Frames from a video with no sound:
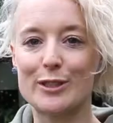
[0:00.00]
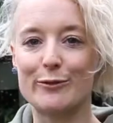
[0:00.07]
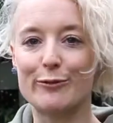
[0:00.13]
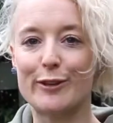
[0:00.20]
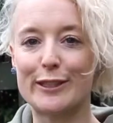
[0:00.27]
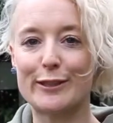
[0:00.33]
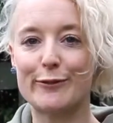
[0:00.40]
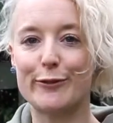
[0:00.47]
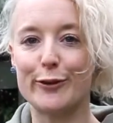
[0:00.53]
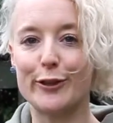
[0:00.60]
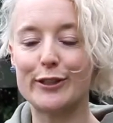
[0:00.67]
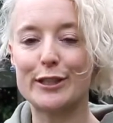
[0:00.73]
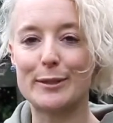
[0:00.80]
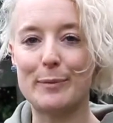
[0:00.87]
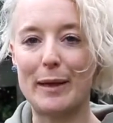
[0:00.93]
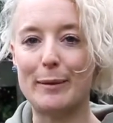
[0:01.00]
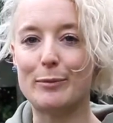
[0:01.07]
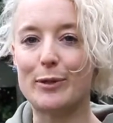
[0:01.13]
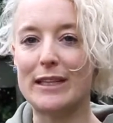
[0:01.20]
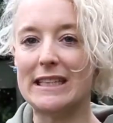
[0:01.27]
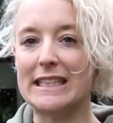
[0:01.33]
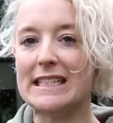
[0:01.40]
of fresh fruit to
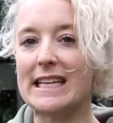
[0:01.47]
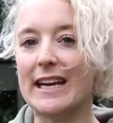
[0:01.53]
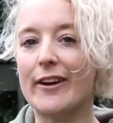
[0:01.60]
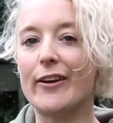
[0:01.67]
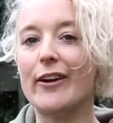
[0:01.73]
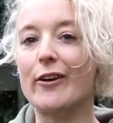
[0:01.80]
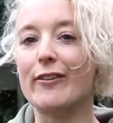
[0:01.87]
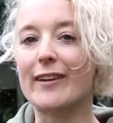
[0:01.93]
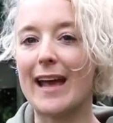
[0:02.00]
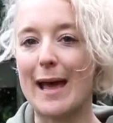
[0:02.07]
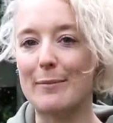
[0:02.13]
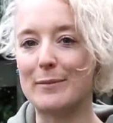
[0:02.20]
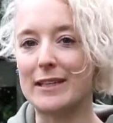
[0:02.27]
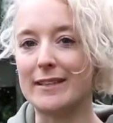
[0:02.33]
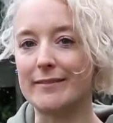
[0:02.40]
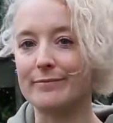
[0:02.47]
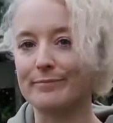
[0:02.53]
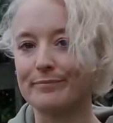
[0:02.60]
people in this area of Camden.